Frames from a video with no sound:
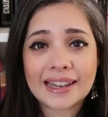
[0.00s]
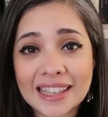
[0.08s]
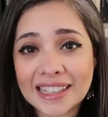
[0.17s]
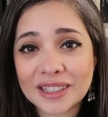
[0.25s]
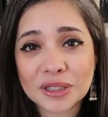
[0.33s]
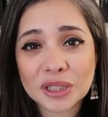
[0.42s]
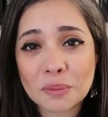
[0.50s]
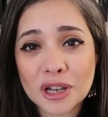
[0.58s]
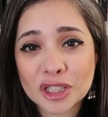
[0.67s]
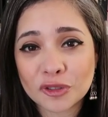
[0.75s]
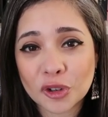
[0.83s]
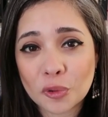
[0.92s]
Thank you so
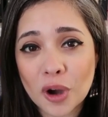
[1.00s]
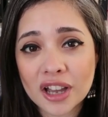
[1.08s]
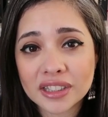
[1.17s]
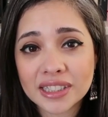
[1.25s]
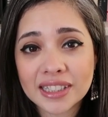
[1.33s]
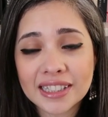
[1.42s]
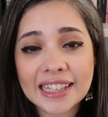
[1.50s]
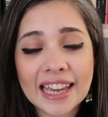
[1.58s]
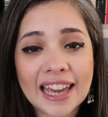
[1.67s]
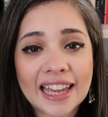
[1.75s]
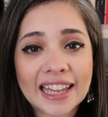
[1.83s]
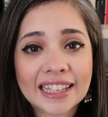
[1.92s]
much for watching
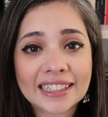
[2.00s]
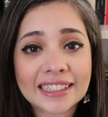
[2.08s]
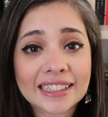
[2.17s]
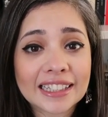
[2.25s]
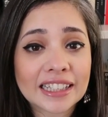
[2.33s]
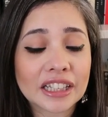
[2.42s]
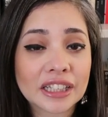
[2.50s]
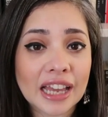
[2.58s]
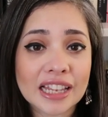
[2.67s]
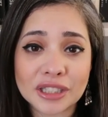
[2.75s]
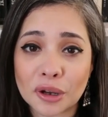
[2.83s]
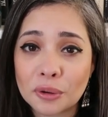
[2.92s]
and it, eh,
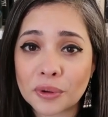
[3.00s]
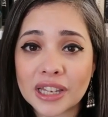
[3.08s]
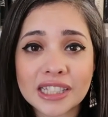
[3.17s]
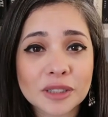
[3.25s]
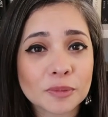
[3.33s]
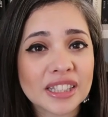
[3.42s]
as always,